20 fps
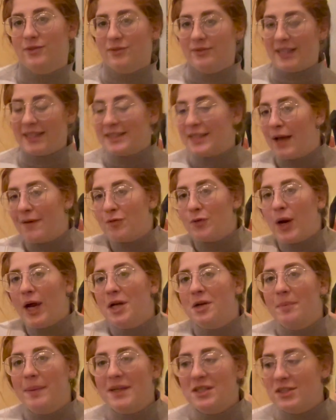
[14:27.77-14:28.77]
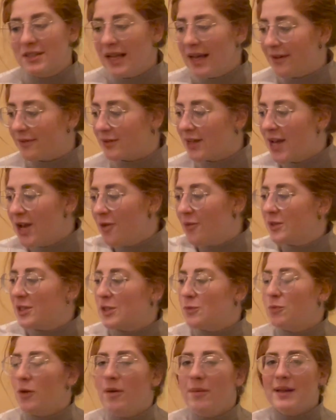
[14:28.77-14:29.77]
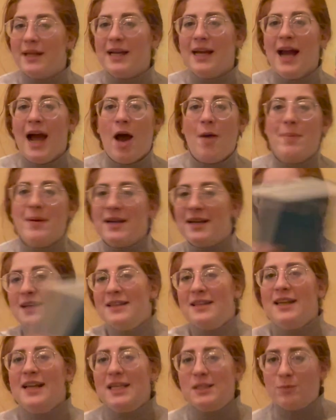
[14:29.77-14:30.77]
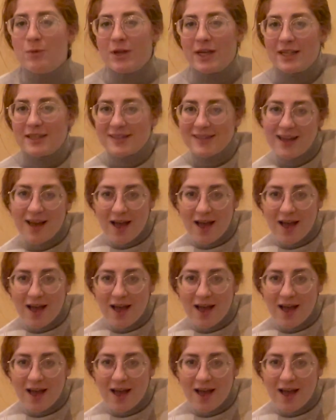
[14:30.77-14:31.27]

I still have 300 pages left, which is probably how big the next book is.